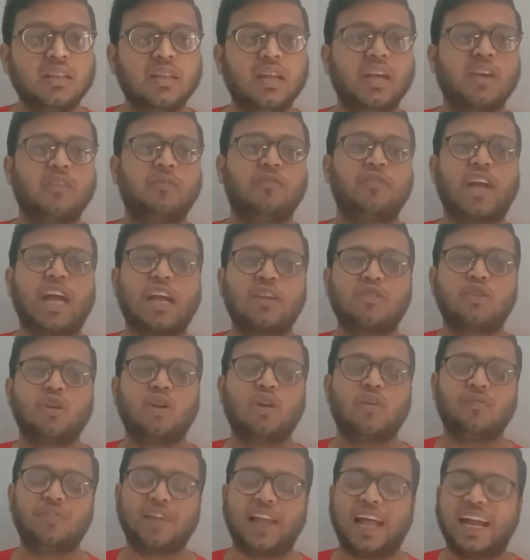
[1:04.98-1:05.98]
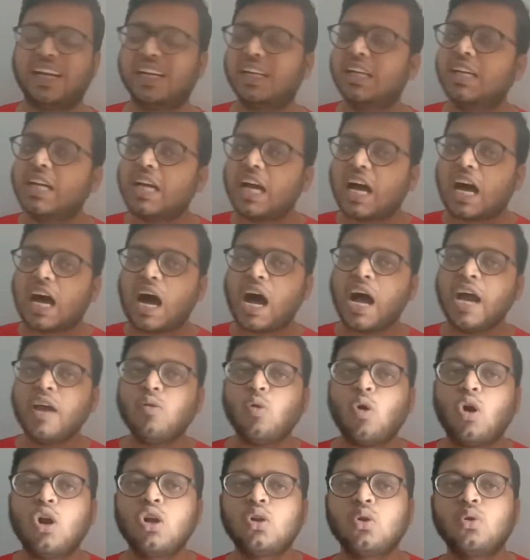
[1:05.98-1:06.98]
the refraction of light, I
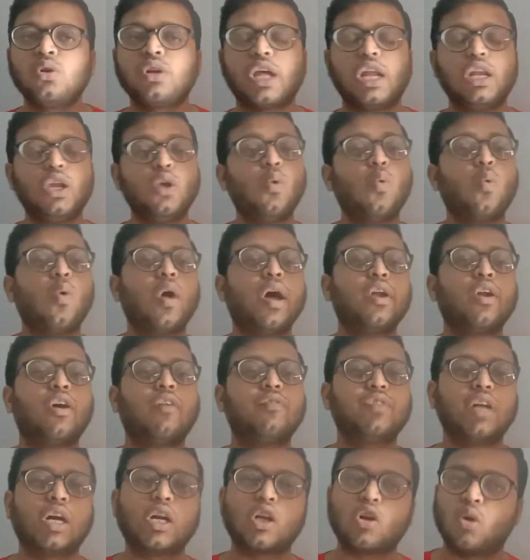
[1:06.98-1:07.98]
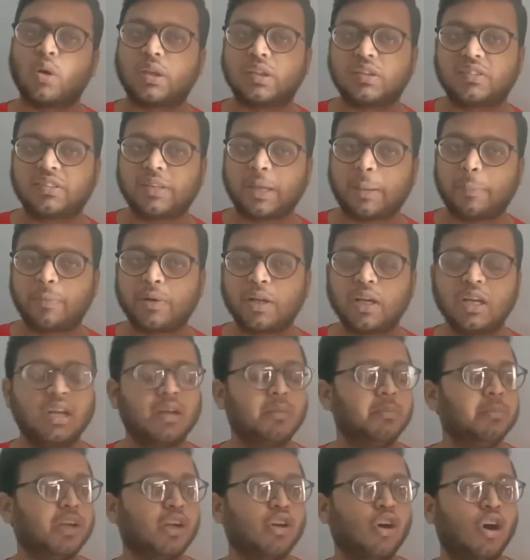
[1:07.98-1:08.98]
want to tell you one of the concept,
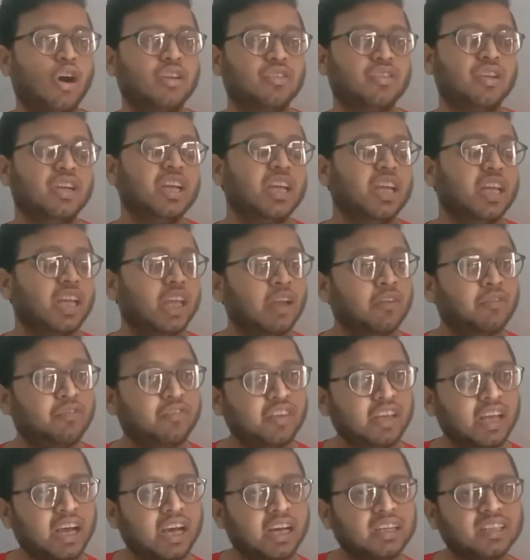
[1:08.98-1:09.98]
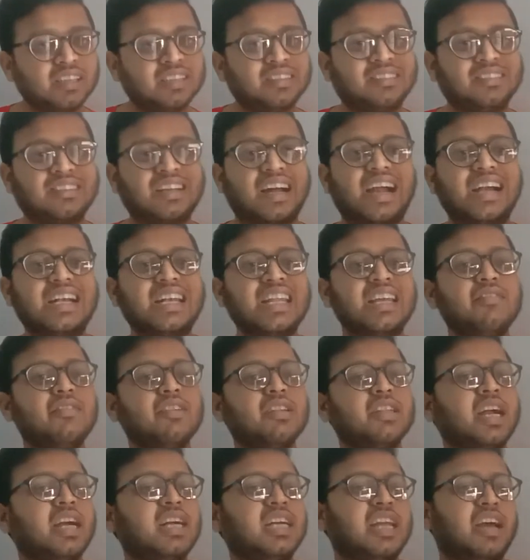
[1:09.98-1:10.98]
because if we are starting
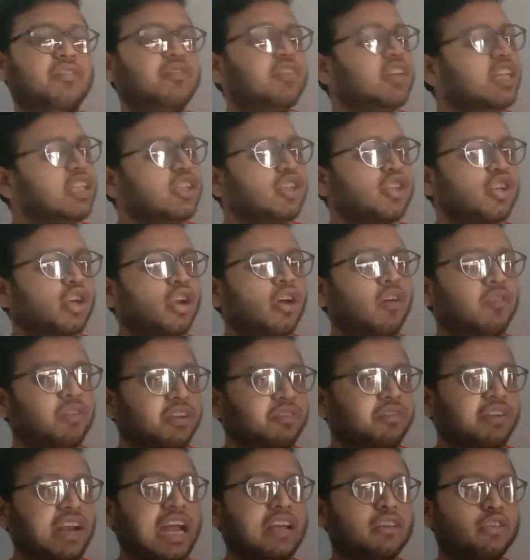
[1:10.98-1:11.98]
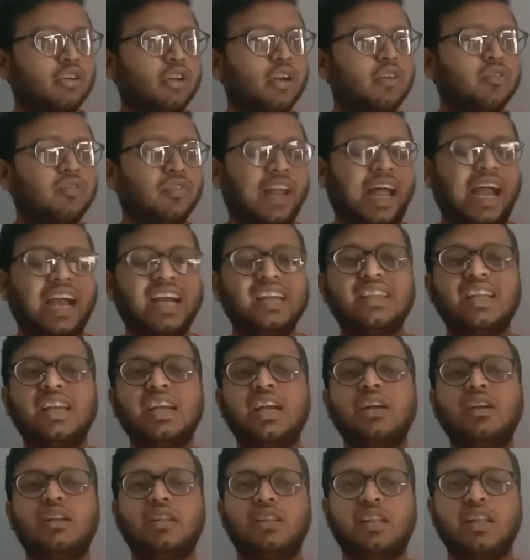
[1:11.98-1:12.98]
with the definition of refraction of light,
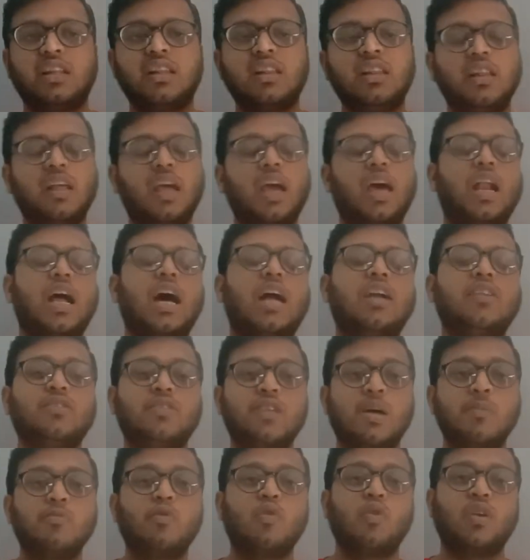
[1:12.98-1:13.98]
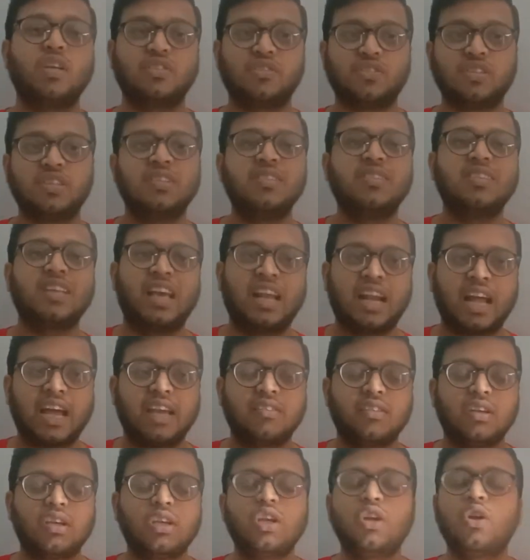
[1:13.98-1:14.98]
then there are some questions
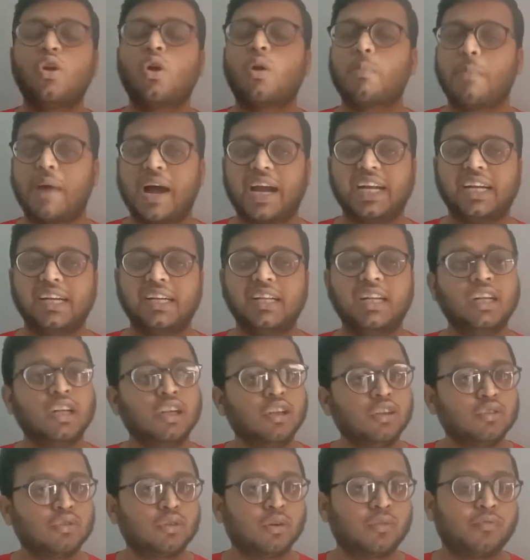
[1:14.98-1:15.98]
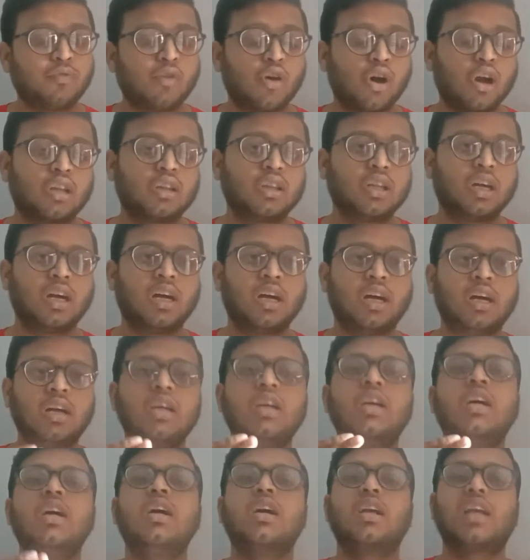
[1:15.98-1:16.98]
arising in your mind. So for
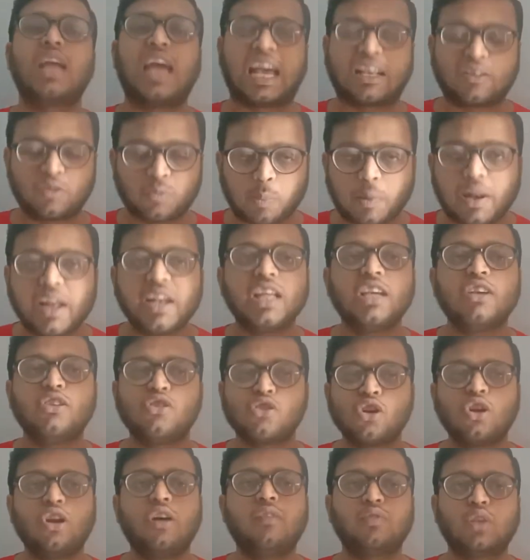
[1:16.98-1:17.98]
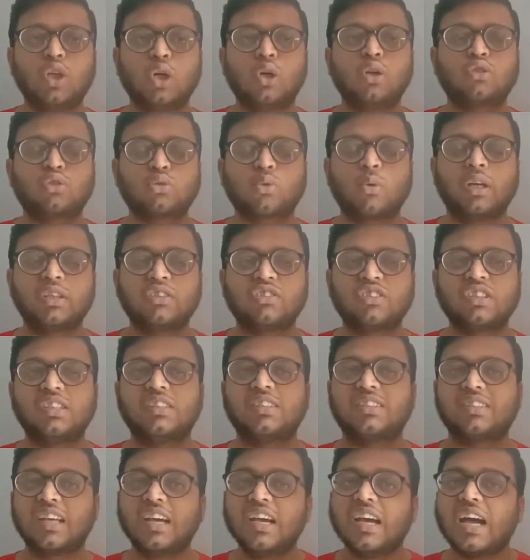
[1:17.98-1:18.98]
the explanation of those
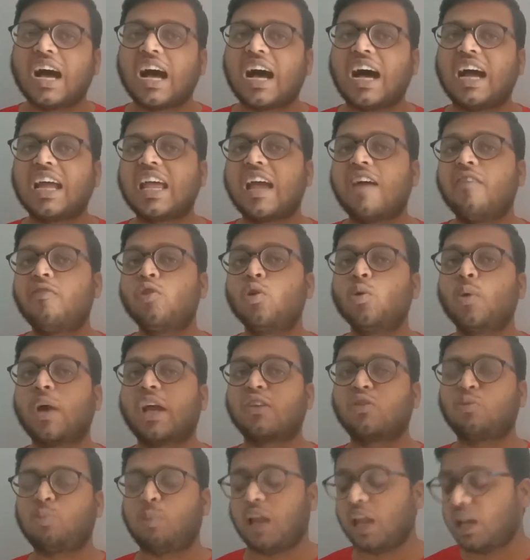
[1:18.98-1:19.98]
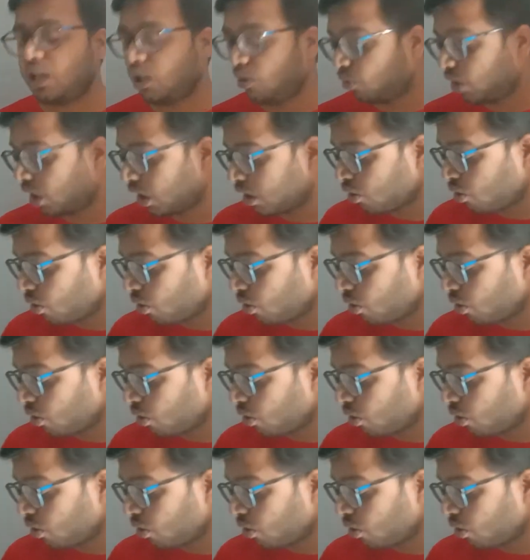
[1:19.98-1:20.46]
questions, I have to explain you the